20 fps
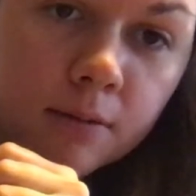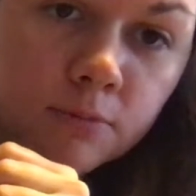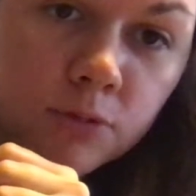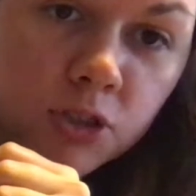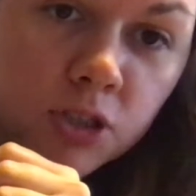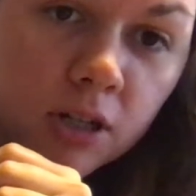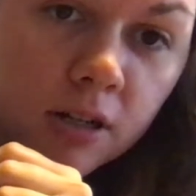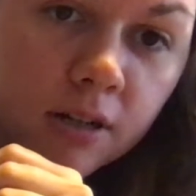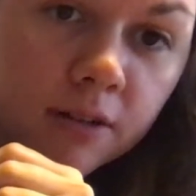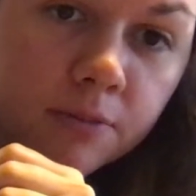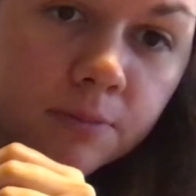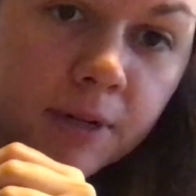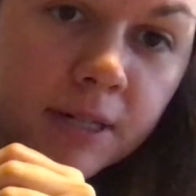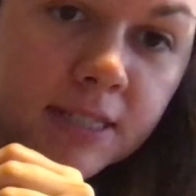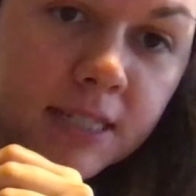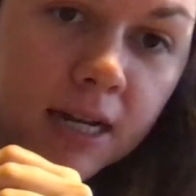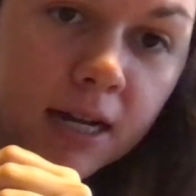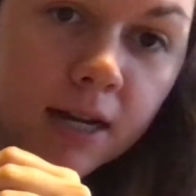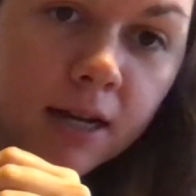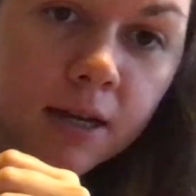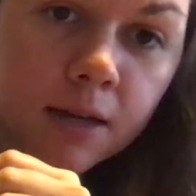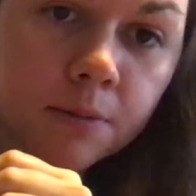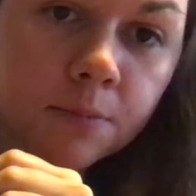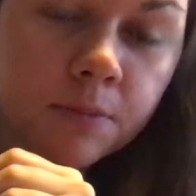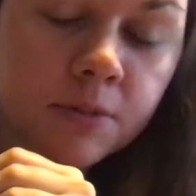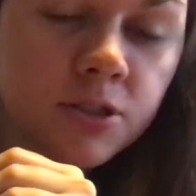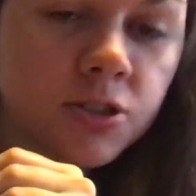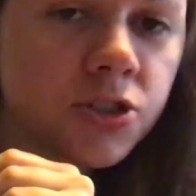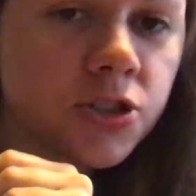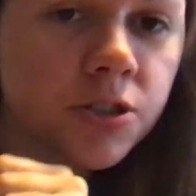chunk of my
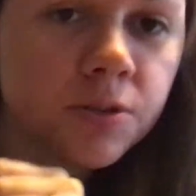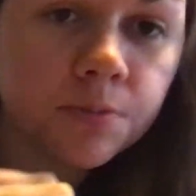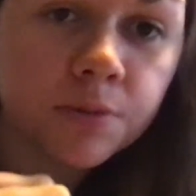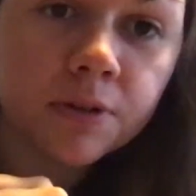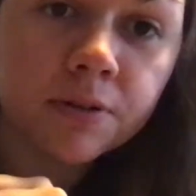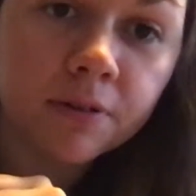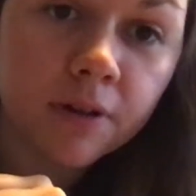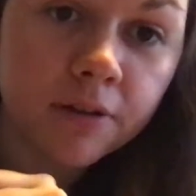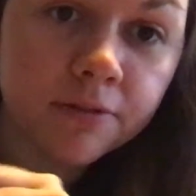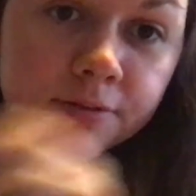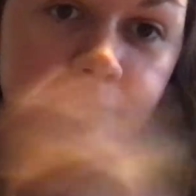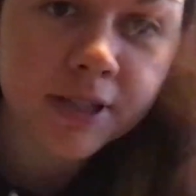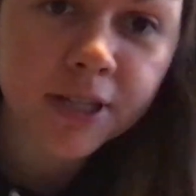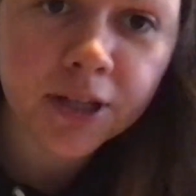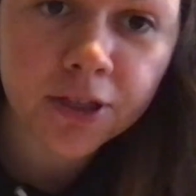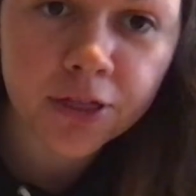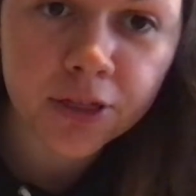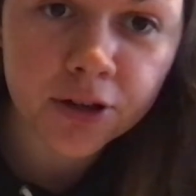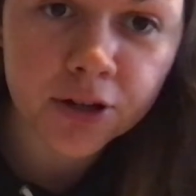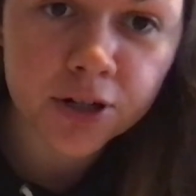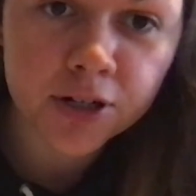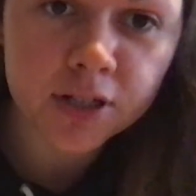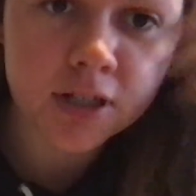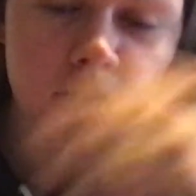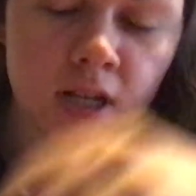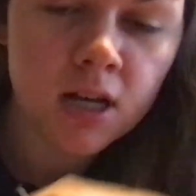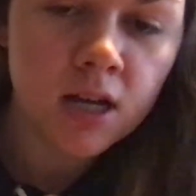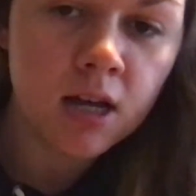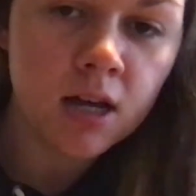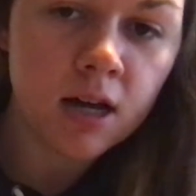time, should be roughly a third
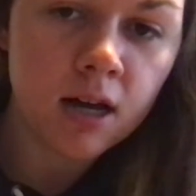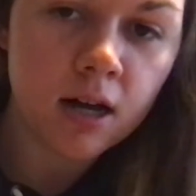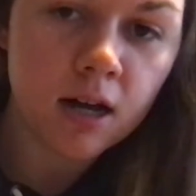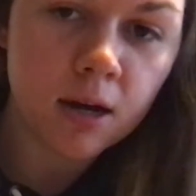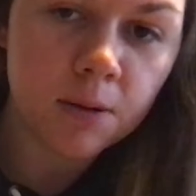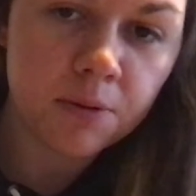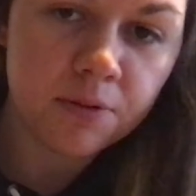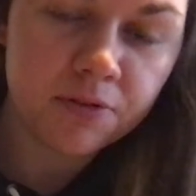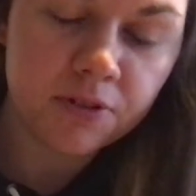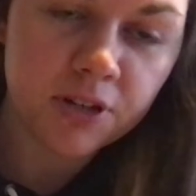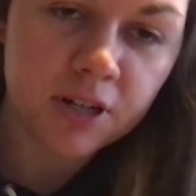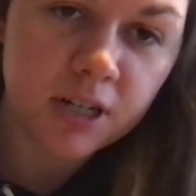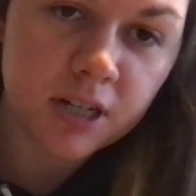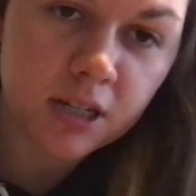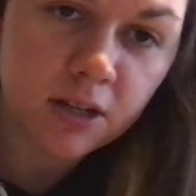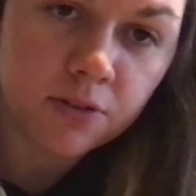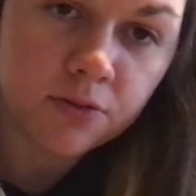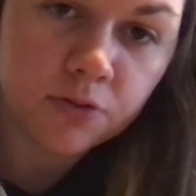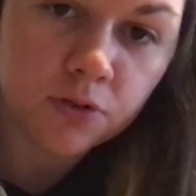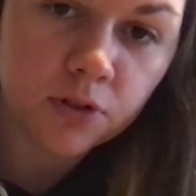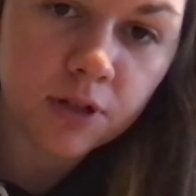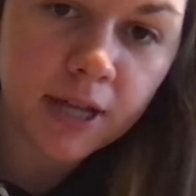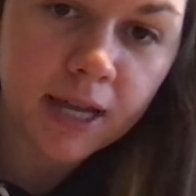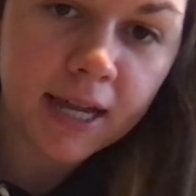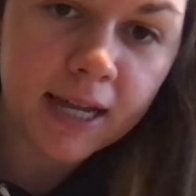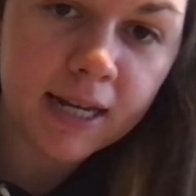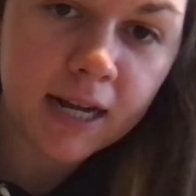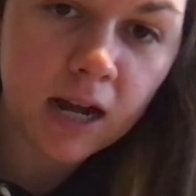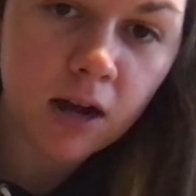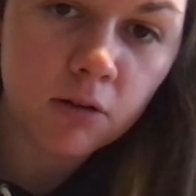if you're getting a full
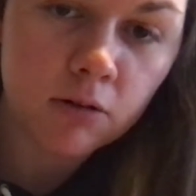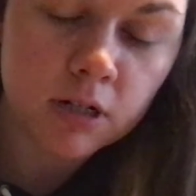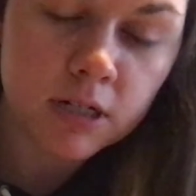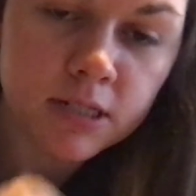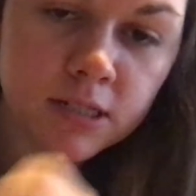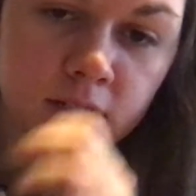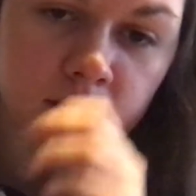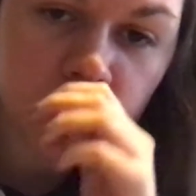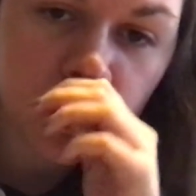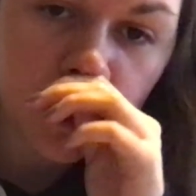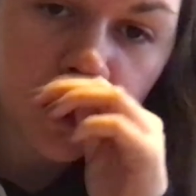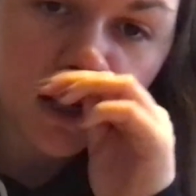8 hours.